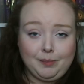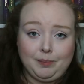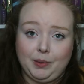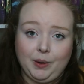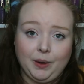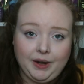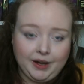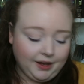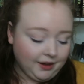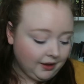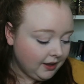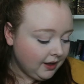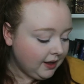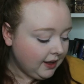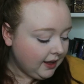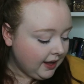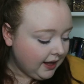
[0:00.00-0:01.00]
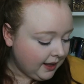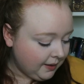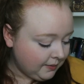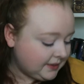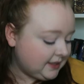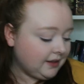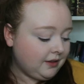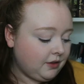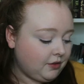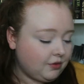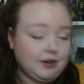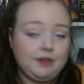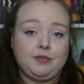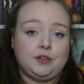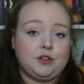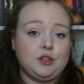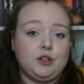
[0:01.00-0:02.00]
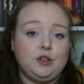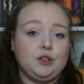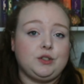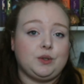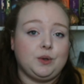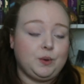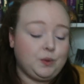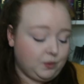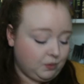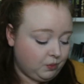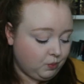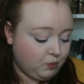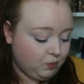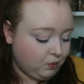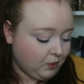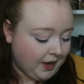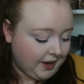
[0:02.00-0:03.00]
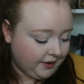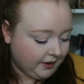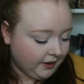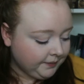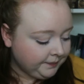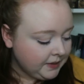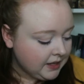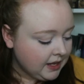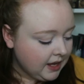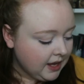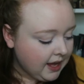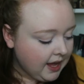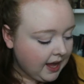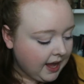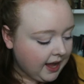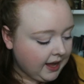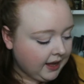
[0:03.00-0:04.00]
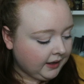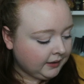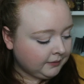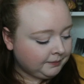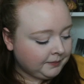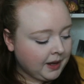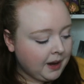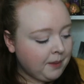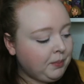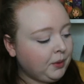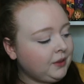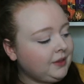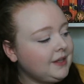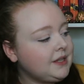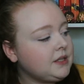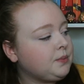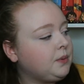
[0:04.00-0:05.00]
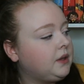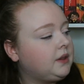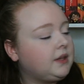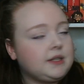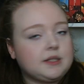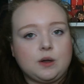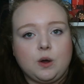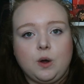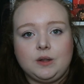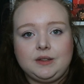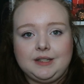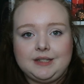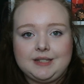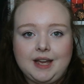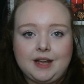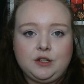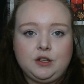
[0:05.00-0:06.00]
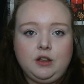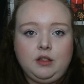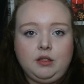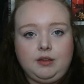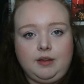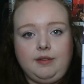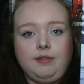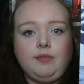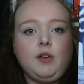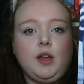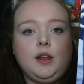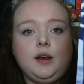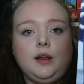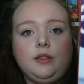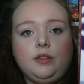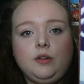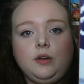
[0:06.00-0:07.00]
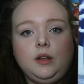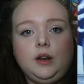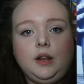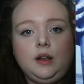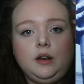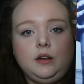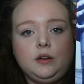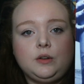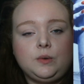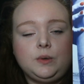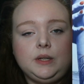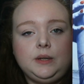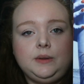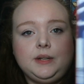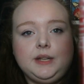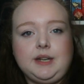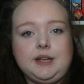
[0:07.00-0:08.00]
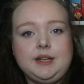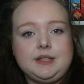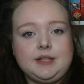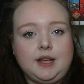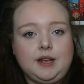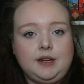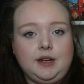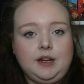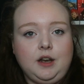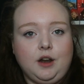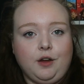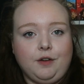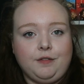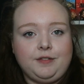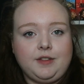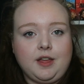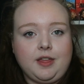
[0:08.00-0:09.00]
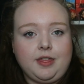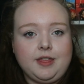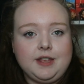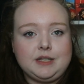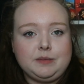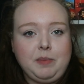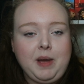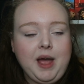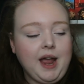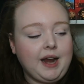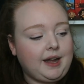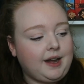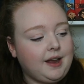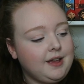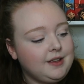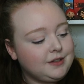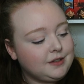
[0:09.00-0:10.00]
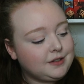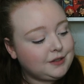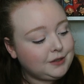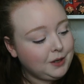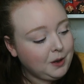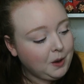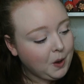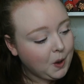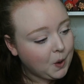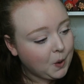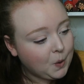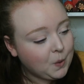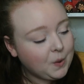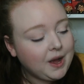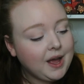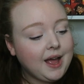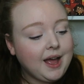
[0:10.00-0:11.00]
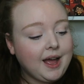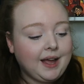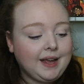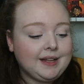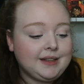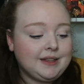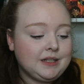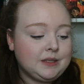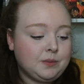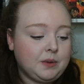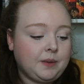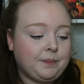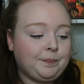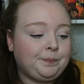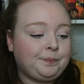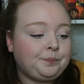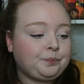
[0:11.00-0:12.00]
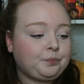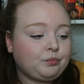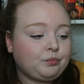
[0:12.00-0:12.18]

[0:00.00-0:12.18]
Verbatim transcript: bought it. It was in the 3 for £2, so why not? I bought this one that's called The Tattoo Thief, and I thought it looked really nice, and I loved the spine, so I got this one.